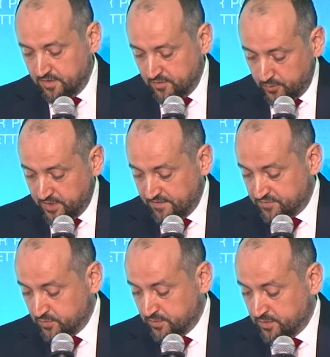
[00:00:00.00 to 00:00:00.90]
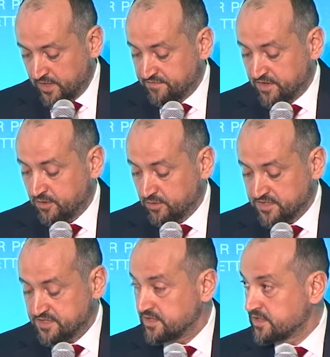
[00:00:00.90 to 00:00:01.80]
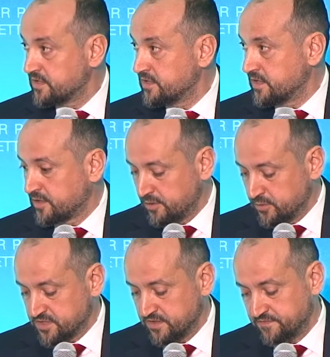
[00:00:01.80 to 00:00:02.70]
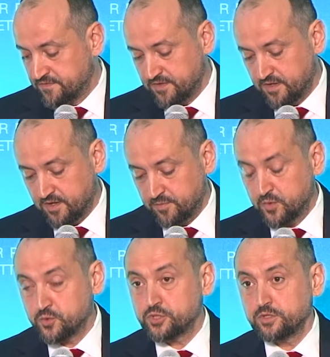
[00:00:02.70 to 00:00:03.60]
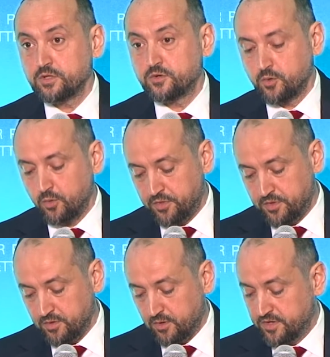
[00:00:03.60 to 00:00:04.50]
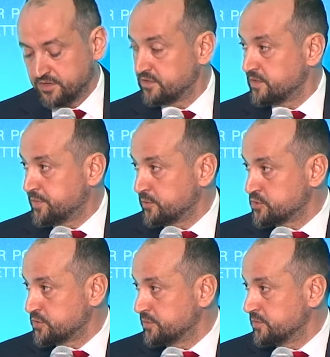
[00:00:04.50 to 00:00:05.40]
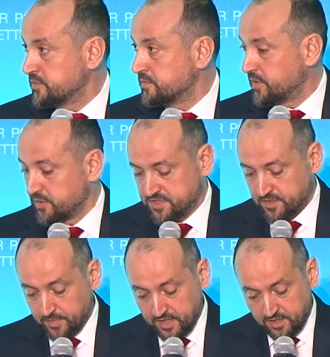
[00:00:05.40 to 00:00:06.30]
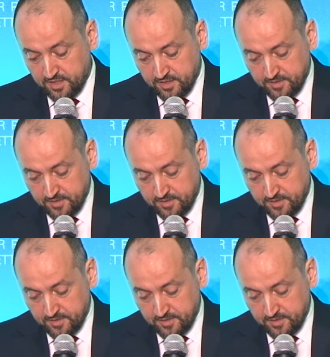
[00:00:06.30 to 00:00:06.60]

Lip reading: we have to have a holistic, inclusive and mutual growth oriented approach to policy making.